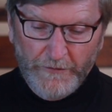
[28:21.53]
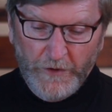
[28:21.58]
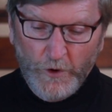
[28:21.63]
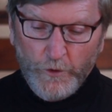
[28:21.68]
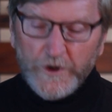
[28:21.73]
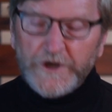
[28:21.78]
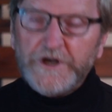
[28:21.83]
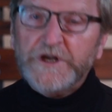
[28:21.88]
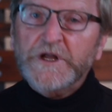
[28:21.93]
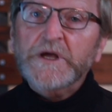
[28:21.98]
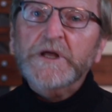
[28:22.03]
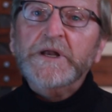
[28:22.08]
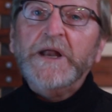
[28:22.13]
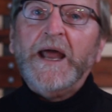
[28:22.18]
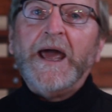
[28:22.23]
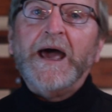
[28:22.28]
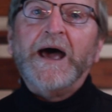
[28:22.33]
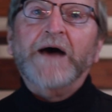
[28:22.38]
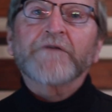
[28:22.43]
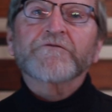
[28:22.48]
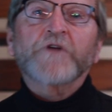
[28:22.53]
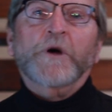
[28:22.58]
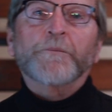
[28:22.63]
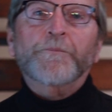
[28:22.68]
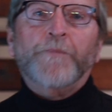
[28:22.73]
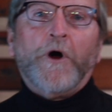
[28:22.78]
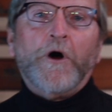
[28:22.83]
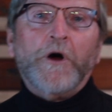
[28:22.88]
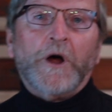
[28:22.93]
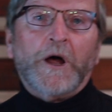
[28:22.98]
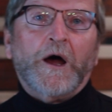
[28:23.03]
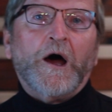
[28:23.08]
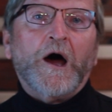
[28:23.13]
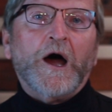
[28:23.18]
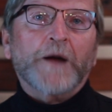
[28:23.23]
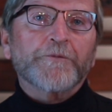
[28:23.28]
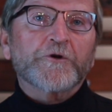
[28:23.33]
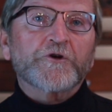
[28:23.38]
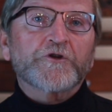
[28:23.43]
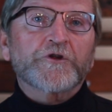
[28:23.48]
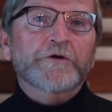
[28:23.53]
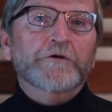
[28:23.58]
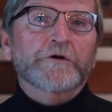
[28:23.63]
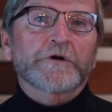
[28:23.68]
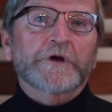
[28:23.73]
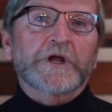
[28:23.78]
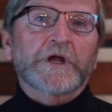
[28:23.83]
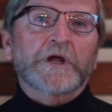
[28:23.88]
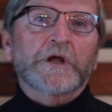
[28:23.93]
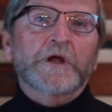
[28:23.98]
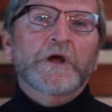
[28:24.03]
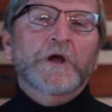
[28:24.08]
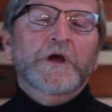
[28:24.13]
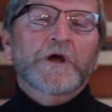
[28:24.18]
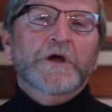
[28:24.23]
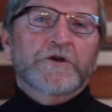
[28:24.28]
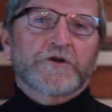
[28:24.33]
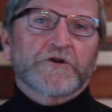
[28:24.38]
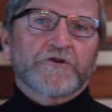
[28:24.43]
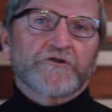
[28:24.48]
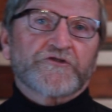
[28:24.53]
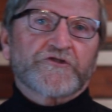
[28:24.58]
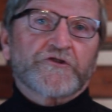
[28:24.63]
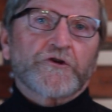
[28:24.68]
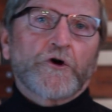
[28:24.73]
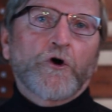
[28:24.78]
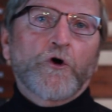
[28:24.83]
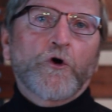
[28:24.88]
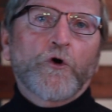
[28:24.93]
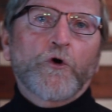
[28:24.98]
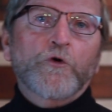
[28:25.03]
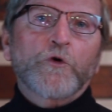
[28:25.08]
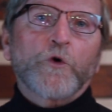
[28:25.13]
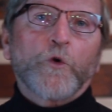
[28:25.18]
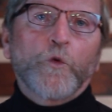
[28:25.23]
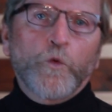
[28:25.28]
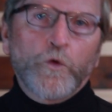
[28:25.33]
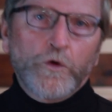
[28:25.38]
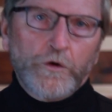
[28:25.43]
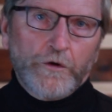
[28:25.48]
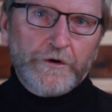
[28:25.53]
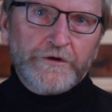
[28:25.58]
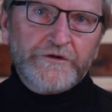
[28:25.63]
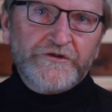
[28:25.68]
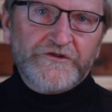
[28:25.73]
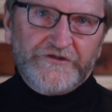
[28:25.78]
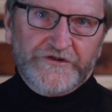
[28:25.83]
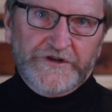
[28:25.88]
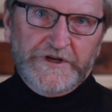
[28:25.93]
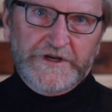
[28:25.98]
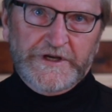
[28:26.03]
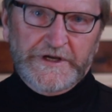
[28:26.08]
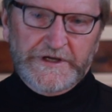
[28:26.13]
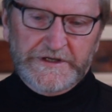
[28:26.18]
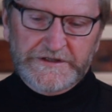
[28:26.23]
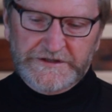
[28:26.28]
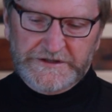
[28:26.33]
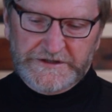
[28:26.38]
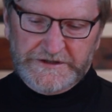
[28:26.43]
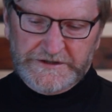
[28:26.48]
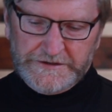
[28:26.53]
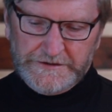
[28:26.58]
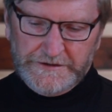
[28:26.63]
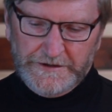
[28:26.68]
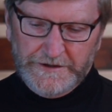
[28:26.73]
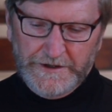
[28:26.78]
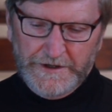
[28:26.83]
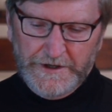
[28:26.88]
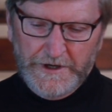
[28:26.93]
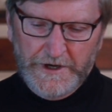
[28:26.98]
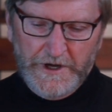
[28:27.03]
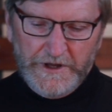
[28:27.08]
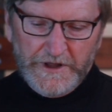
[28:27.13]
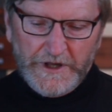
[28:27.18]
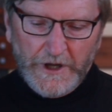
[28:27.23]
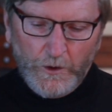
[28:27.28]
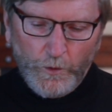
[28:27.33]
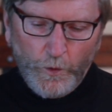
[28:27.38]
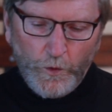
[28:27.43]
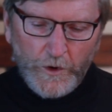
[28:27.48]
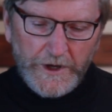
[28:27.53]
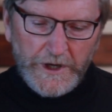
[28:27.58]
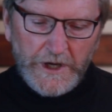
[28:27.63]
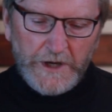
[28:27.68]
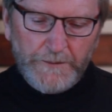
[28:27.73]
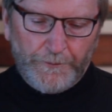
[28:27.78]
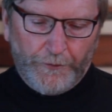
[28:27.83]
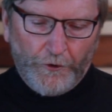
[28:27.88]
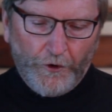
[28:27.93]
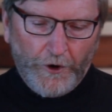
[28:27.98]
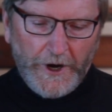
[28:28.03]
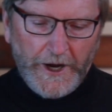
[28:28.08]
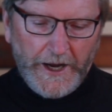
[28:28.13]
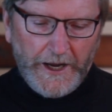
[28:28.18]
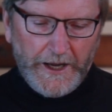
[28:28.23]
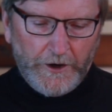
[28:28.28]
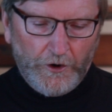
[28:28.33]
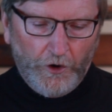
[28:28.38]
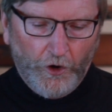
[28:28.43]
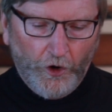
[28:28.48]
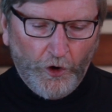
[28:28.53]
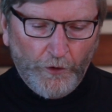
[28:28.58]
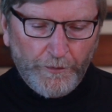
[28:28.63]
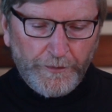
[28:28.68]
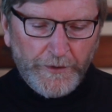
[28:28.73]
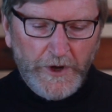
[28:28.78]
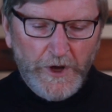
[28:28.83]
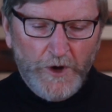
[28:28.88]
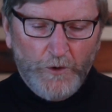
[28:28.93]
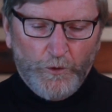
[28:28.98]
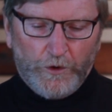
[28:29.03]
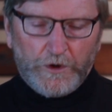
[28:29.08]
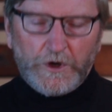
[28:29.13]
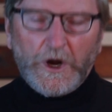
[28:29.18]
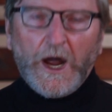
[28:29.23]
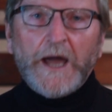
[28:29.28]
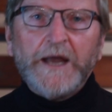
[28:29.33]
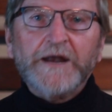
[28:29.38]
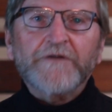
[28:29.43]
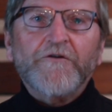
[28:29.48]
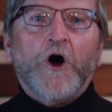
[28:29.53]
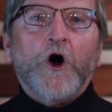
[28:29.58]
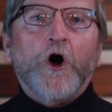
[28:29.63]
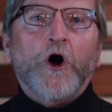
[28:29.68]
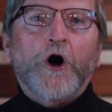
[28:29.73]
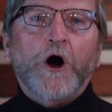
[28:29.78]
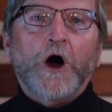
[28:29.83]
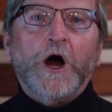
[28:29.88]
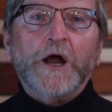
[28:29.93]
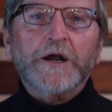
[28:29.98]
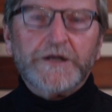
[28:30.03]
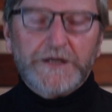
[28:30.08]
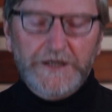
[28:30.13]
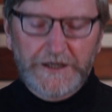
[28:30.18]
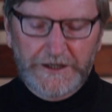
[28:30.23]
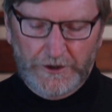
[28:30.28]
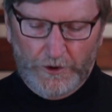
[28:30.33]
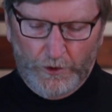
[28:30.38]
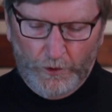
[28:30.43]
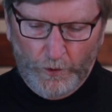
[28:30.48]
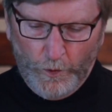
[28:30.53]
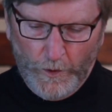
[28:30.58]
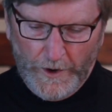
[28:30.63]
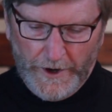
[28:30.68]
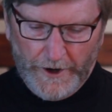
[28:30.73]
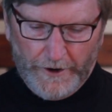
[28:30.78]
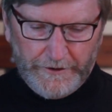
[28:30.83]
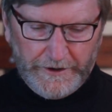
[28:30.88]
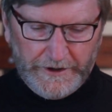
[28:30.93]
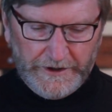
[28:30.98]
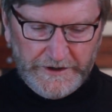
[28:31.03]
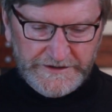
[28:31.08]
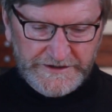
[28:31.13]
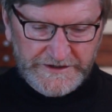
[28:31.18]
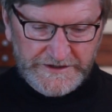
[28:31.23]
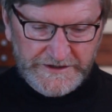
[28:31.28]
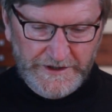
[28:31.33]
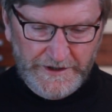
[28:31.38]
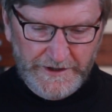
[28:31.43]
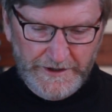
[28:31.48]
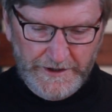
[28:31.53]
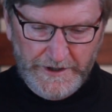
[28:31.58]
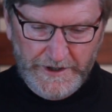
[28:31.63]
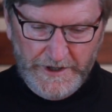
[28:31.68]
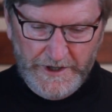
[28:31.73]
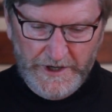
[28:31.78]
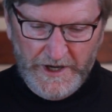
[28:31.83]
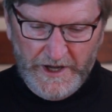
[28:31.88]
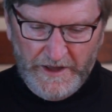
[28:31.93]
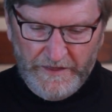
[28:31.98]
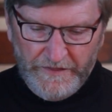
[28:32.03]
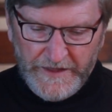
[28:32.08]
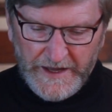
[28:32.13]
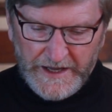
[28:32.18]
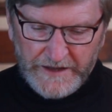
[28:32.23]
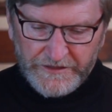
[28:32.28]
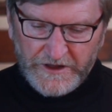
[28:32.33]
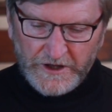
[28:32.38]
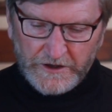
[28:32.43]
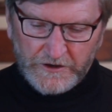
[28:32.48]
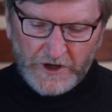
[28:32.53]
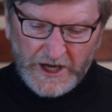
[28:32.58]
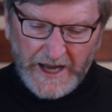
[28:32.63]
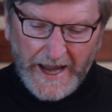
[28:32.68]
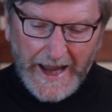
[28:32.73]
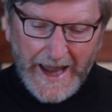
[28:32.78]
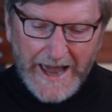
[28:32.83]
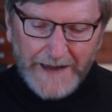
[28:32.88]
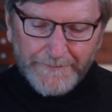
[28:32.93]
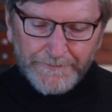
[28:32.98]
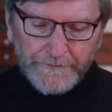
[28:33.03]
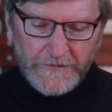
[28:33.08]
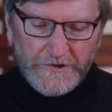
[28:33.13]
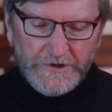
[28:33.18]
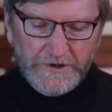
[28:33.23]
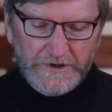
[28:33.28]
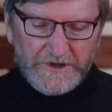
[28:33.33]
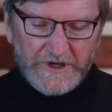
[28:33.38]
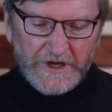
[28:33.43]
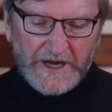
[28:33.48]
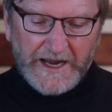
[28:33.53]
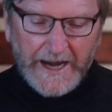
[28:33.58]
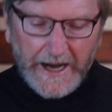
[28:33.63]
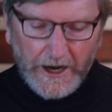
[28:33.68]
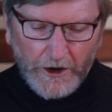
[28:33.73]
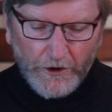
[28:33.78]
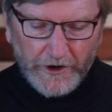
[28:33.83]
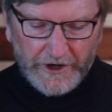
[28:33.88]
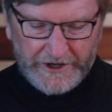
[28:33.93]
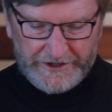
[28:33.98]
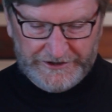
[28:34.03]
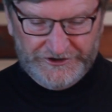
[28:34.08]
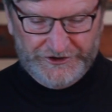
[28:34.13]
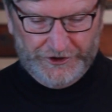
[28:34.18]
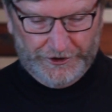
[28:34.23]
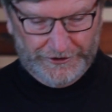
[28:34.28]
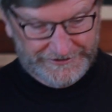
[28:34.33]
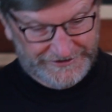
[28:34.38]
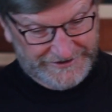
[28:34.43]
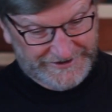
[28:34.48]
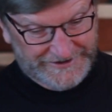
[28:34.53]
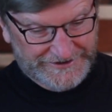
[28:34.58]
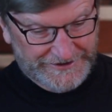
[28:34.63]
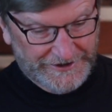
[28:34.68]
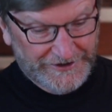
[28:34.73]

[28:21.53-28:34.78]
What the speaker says: but we did have the opportunity to sow word seeds that we pray and hope were kind of a haunting awareness that the caricatures